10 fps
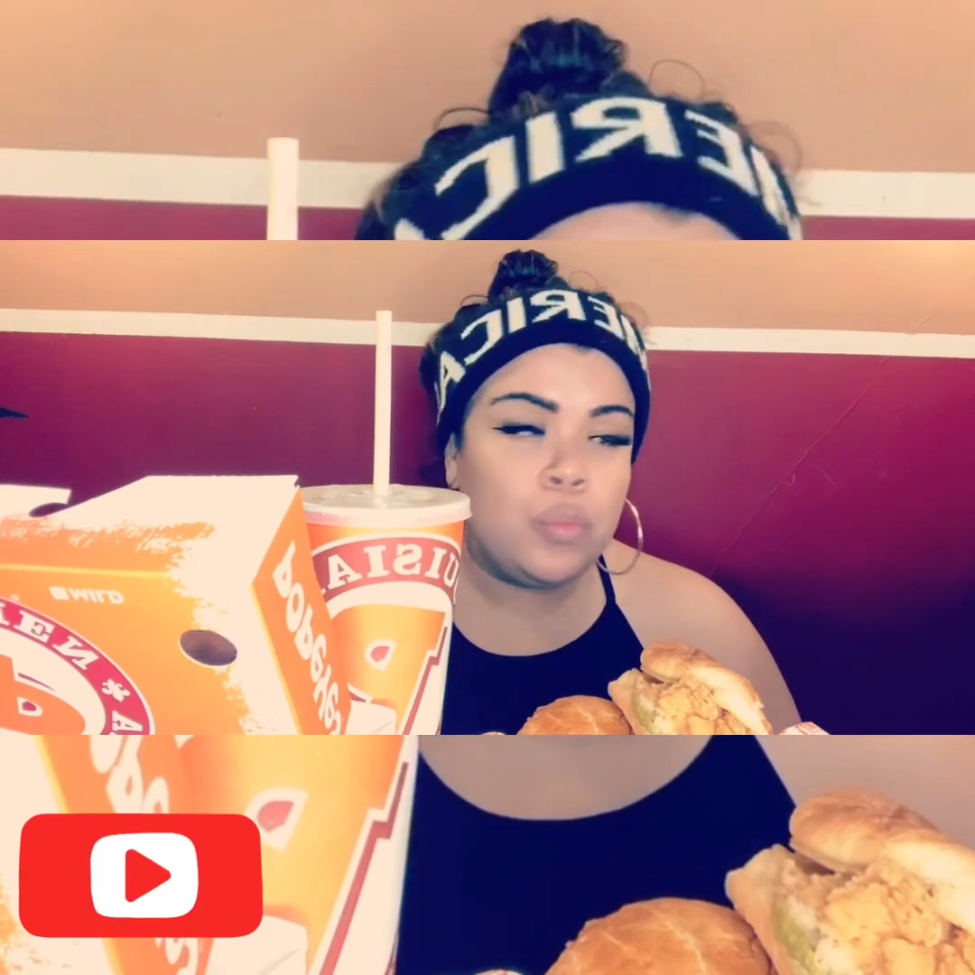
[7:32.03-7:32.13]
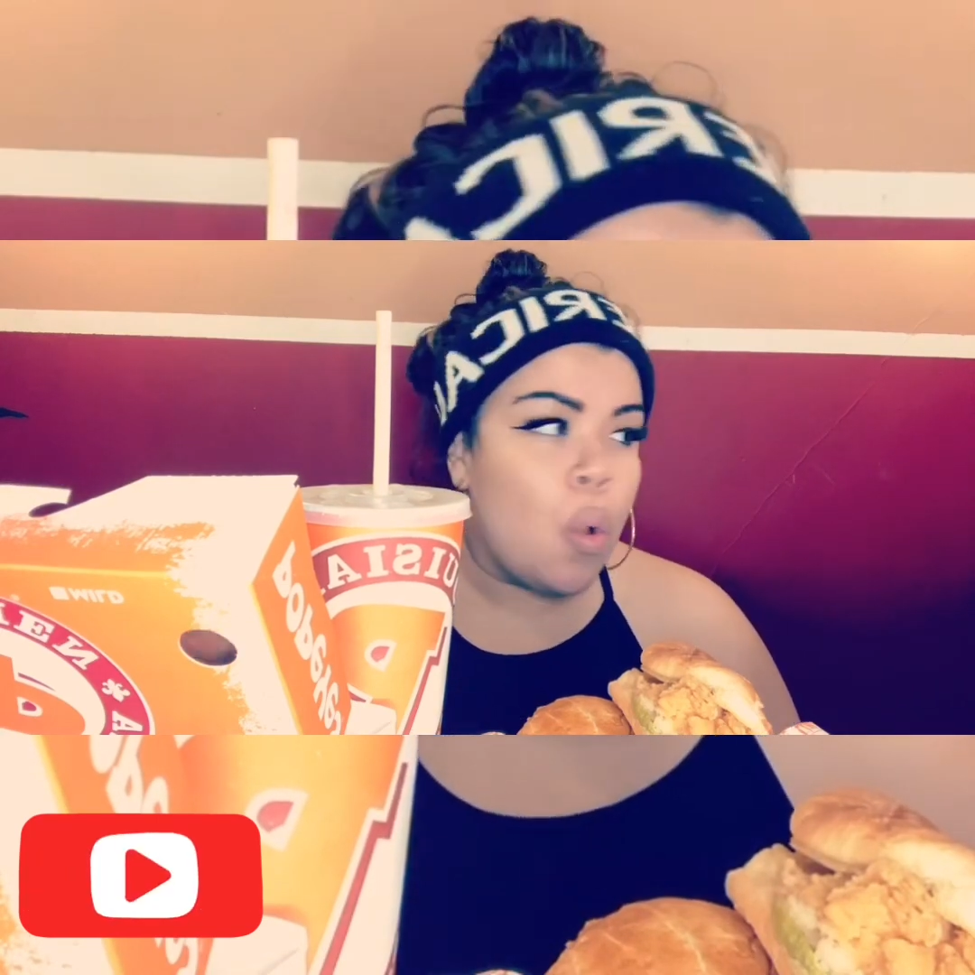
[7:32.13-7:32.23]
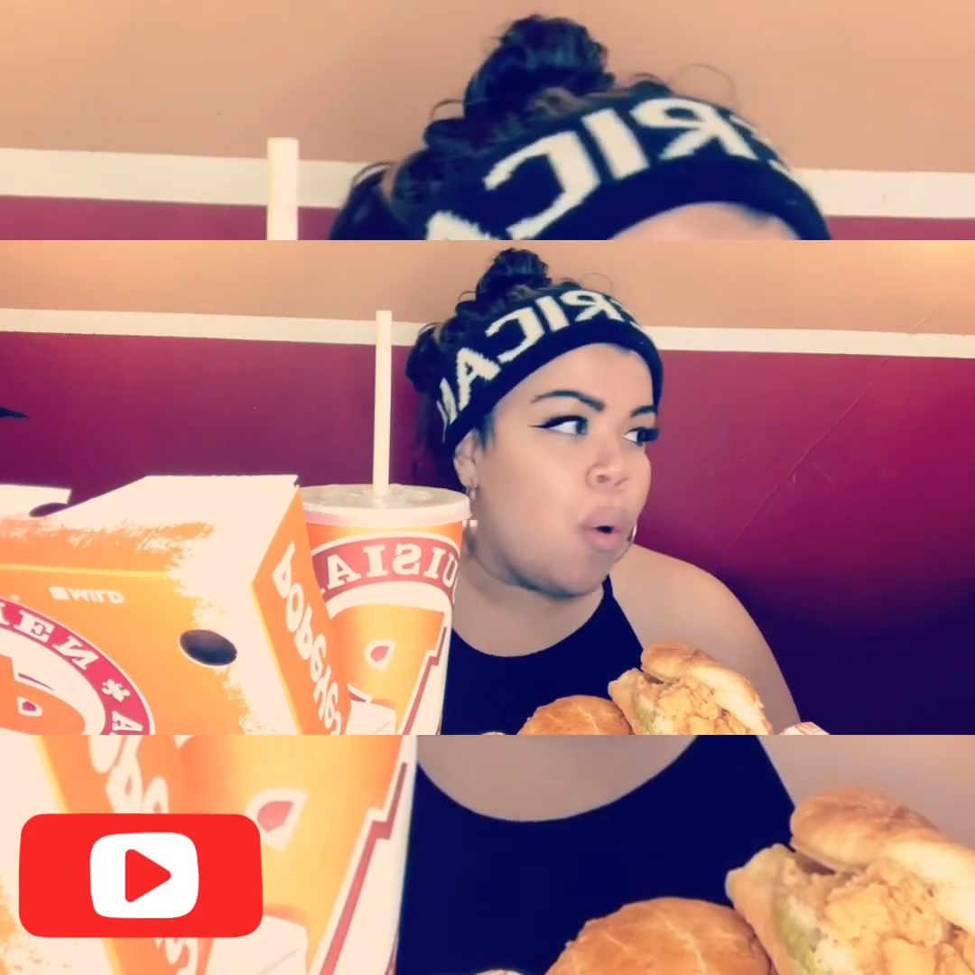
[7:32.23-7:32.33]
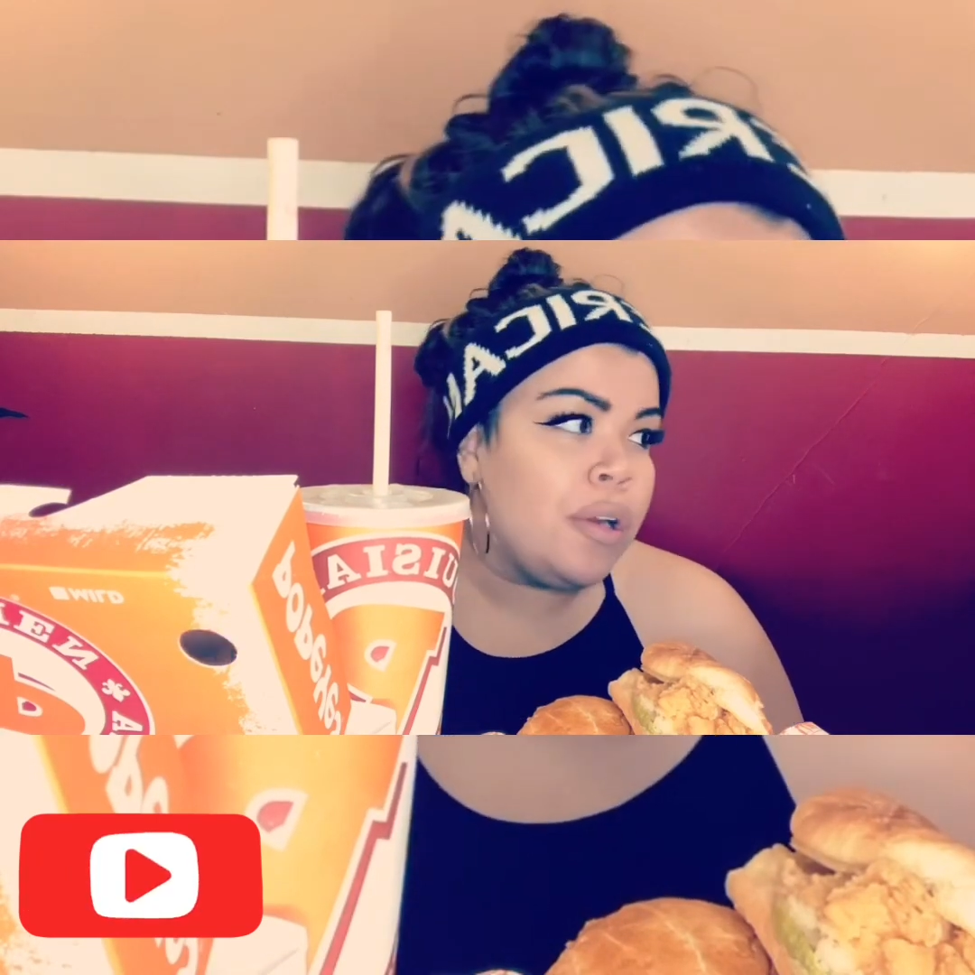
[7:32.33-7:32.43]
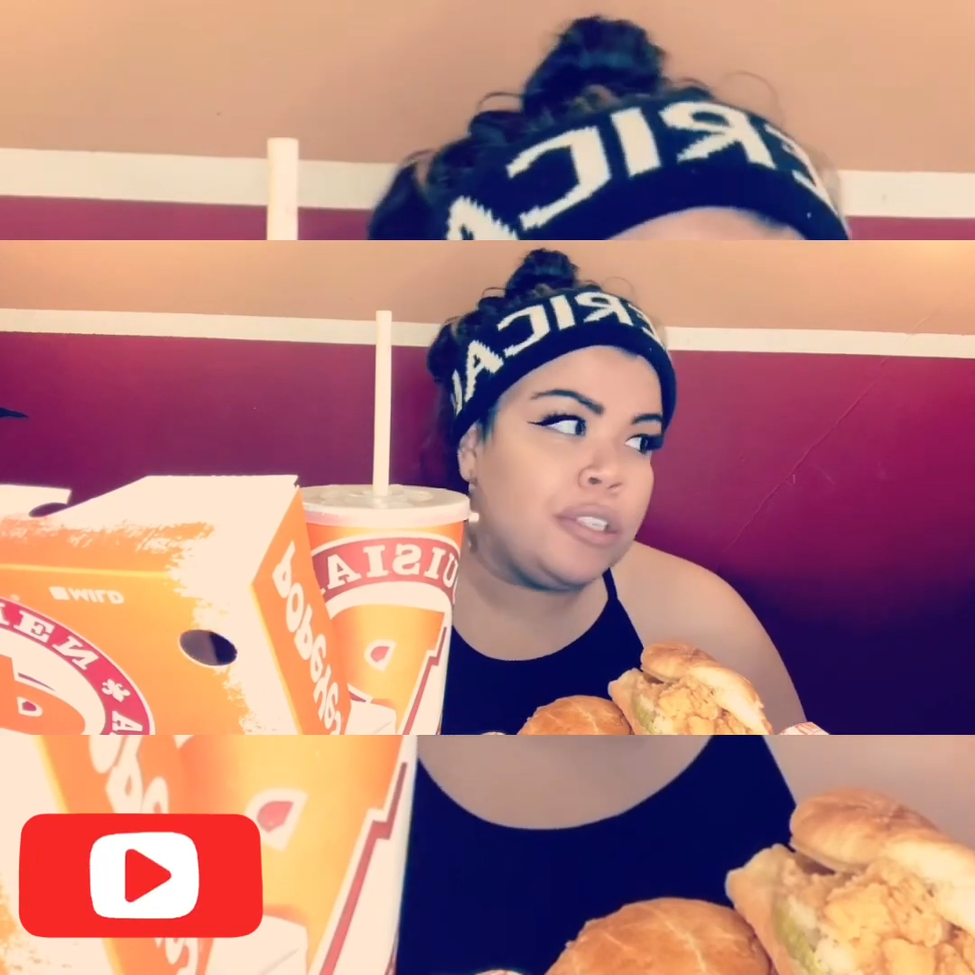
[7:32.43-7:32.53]

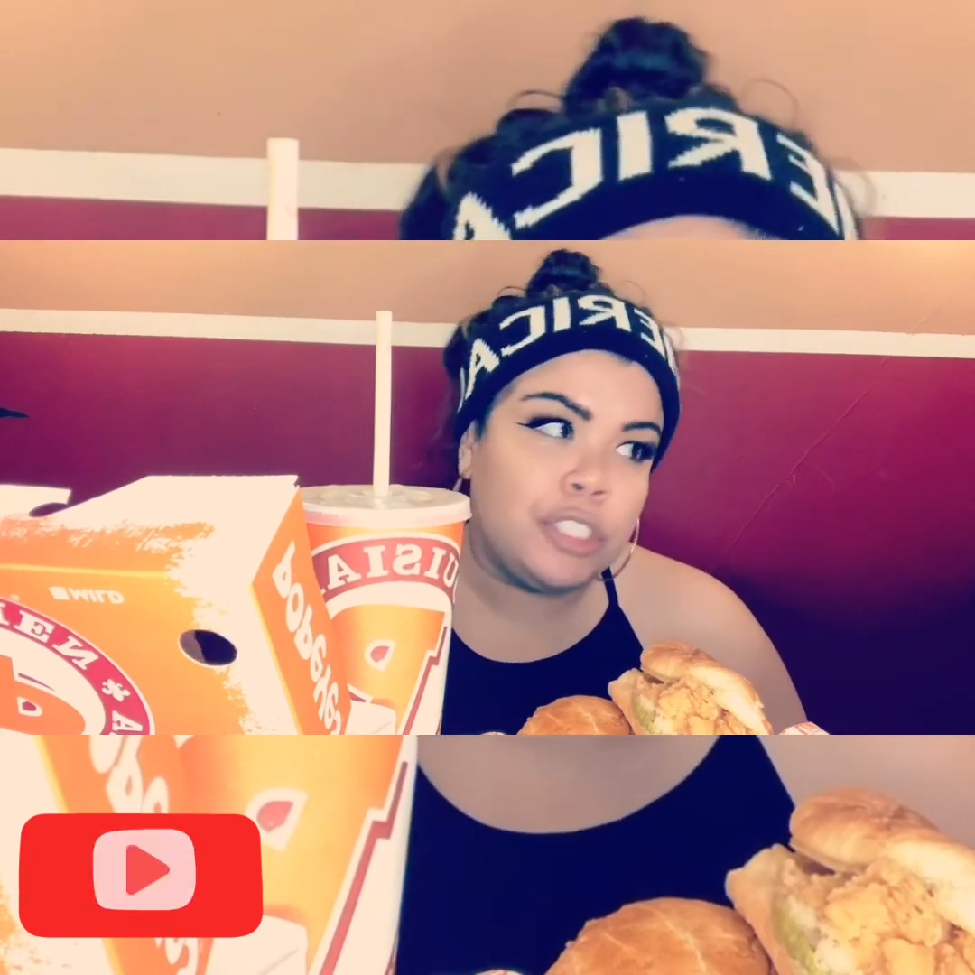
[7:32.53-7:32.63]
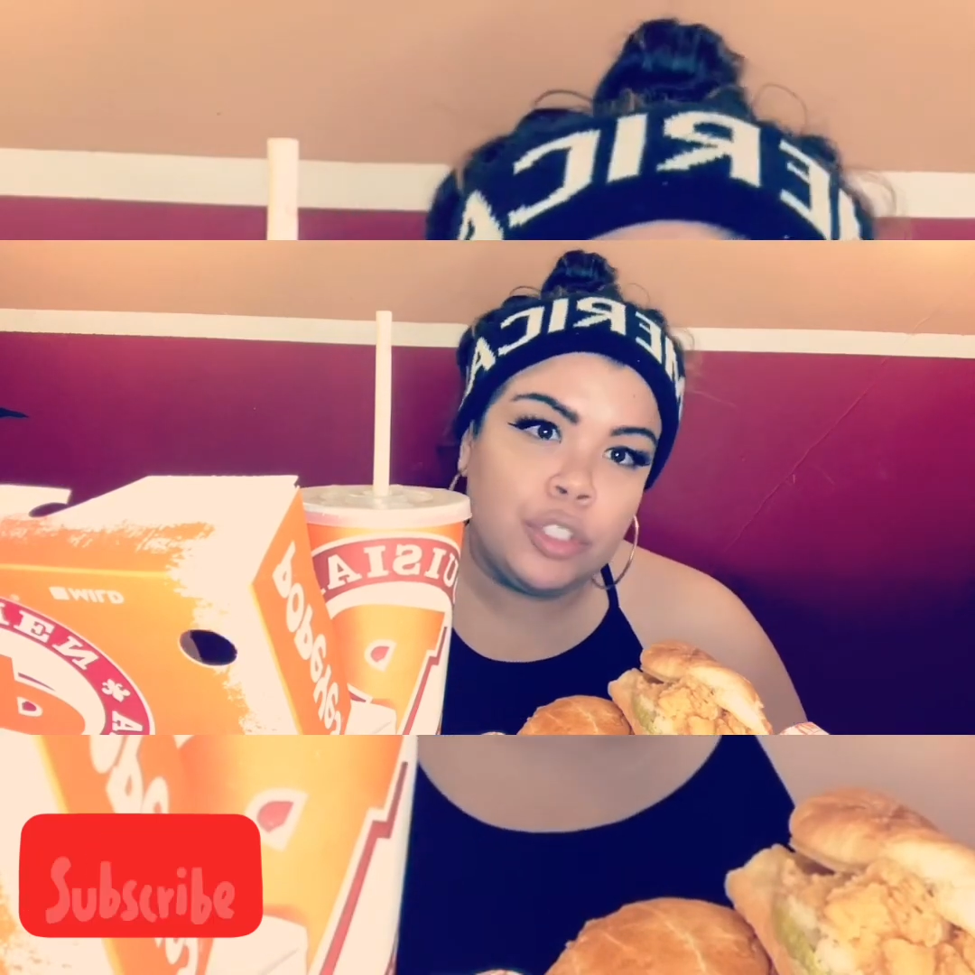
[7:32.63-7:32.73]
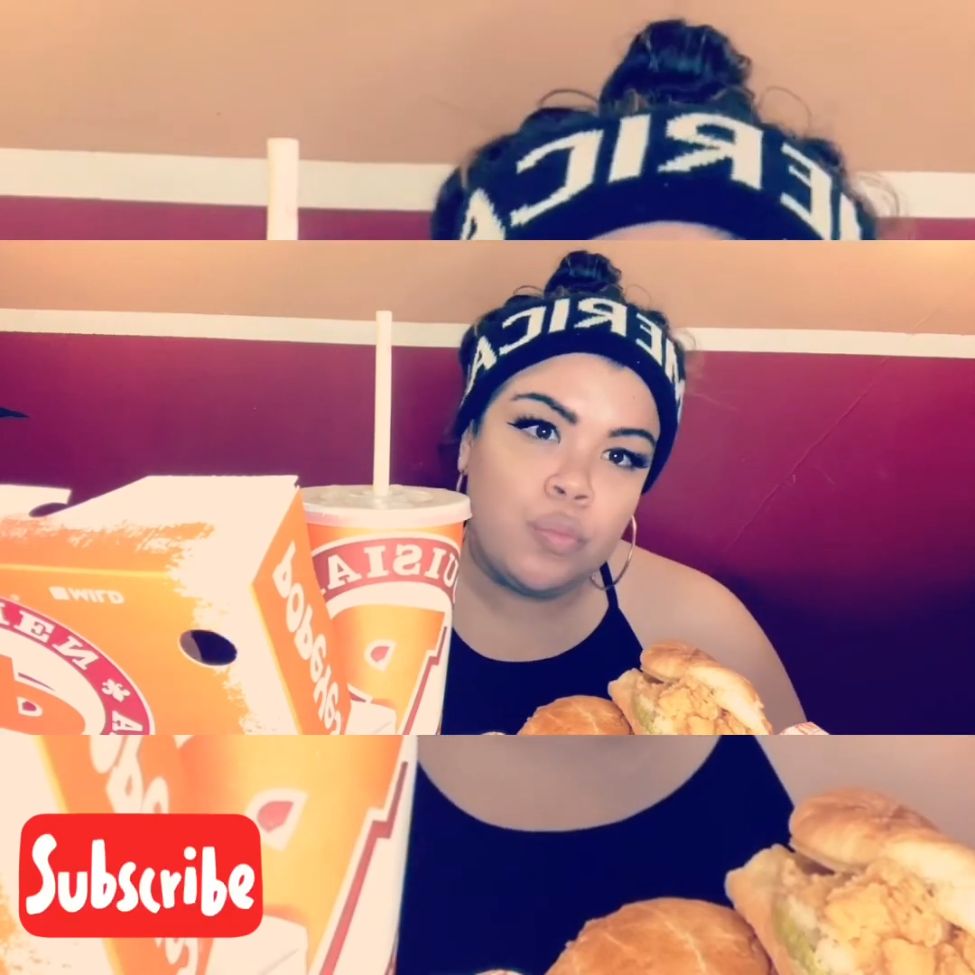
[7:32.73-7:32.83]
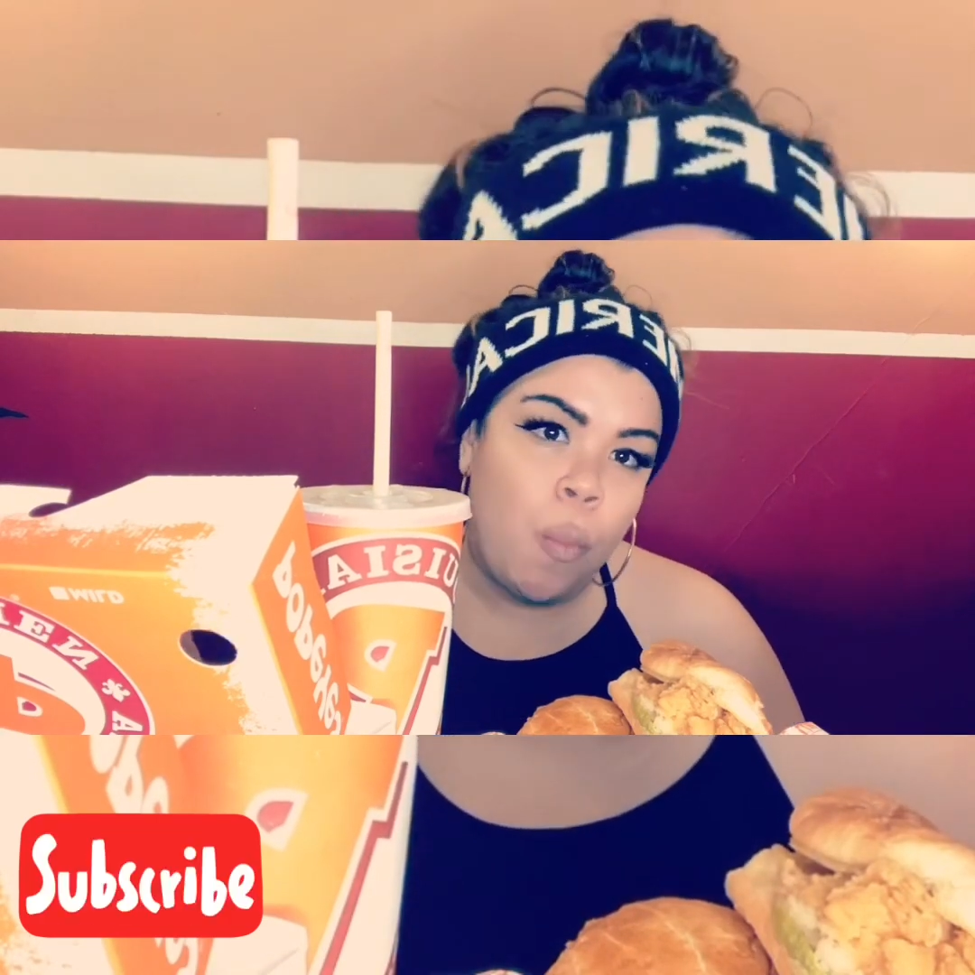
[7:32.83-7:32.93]
or girl,